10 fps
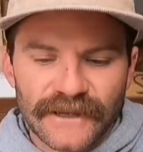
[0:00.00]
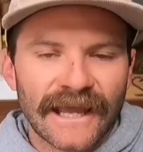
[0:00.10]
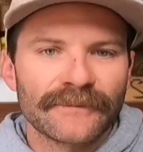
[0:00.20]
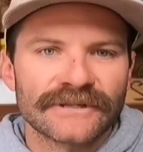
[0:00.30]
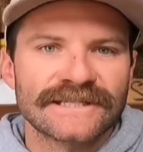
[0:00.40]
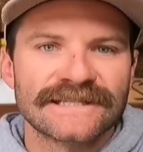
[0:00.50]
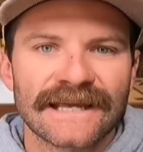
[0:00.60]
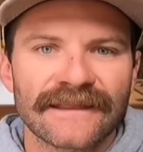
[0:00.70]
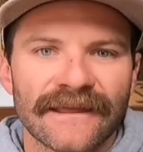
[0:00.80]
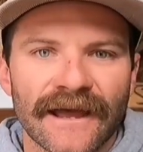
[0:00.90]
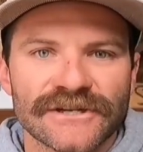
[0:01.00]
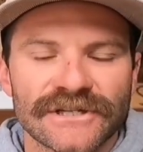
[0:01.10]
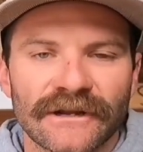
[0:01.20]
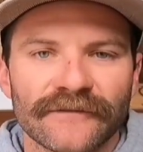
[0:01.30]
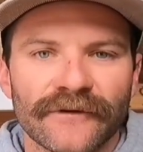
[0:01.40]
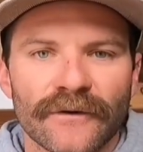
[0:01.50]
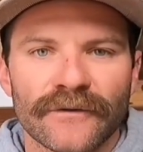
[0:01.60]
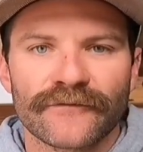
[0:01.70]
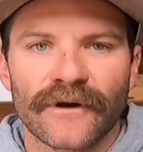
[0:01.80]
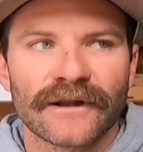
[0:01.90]
being able to see the action
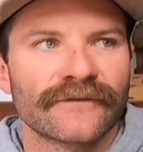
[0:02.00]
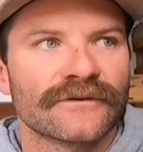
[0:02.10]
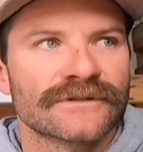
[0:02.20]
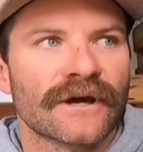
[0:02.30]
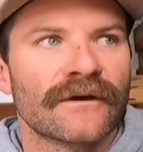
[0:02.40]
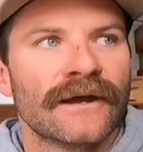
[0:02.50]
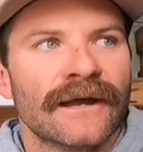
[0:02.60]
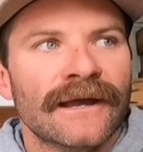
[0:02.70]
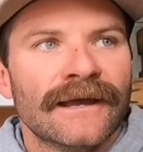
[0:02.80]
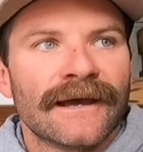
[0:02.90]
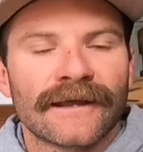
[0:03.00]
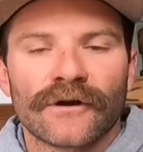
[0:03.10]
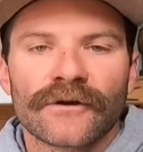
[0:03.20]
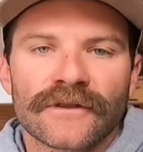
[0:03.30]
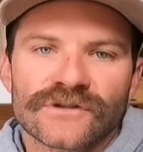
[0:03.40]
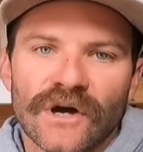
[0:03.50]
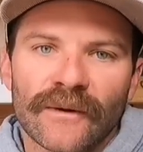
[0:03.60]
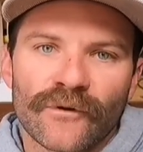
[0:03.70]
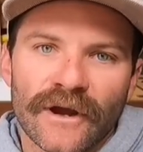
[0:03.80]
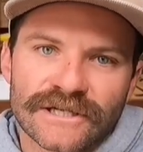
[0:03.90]
unfold in front of you. So a lot of the
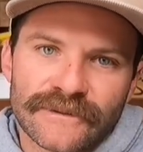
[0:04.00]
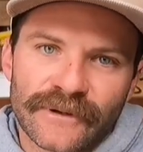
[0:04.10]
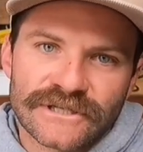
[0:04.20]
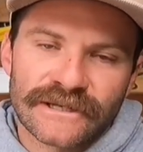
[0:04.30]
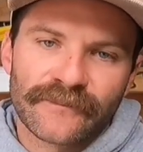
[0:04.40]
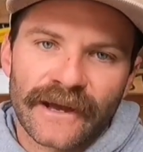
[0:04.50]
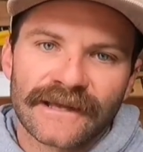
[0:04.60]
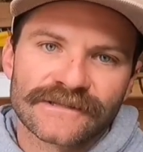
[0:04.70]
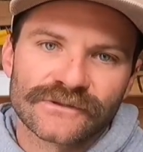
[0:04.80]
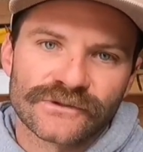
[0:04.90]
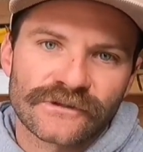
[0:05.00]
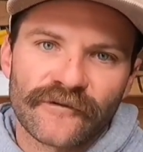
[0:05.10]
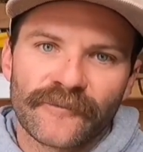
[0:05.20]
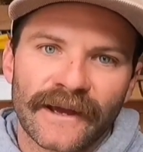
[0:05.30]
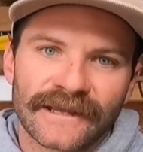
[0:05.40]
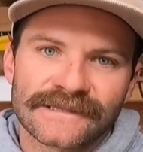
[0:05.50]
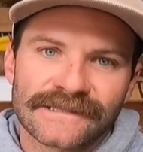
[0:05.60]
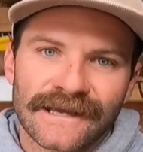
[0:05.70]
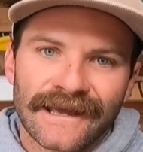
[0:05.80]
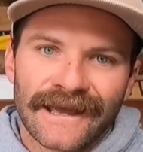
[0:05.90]
time we're actually pitching baits or soft
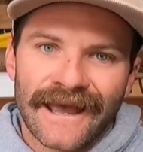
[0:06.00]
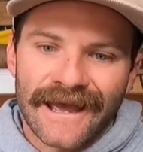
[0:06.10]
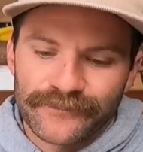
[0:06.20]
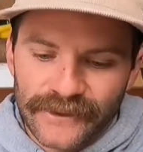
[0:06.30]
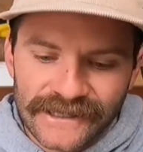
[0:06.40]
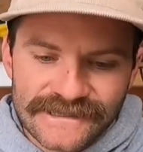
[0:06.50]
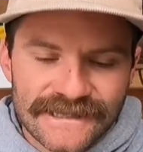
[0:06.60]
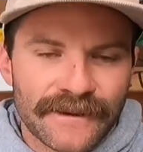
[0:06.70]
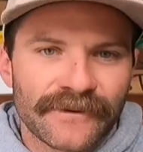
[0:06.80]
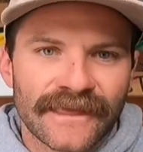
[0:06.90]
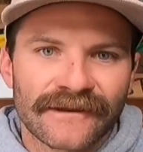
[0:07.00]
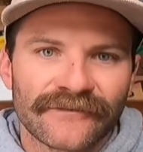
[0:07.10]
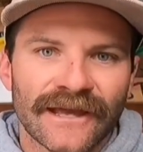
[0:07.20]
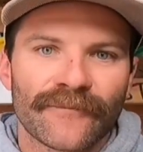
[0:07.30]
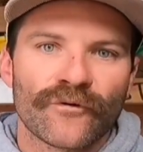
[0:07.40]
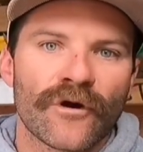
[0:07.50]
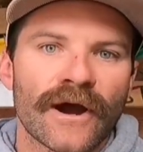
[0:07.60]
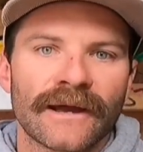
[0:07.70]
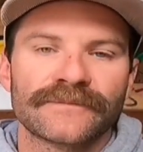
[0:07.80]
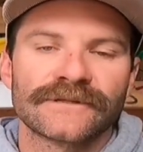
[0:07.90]
baits at big snapper that have come
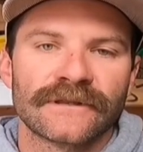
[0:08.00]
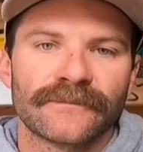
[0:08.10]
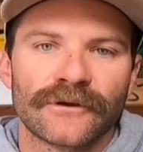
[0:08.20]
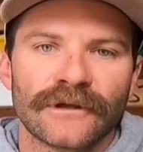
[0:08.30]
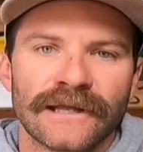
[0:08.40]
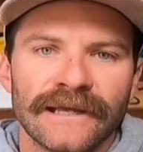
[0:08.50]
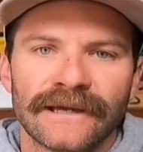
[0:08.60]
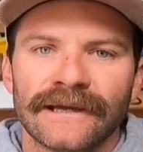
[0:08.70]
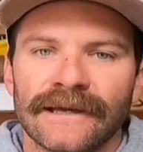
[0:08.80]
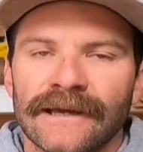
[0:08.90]
right up to the burley,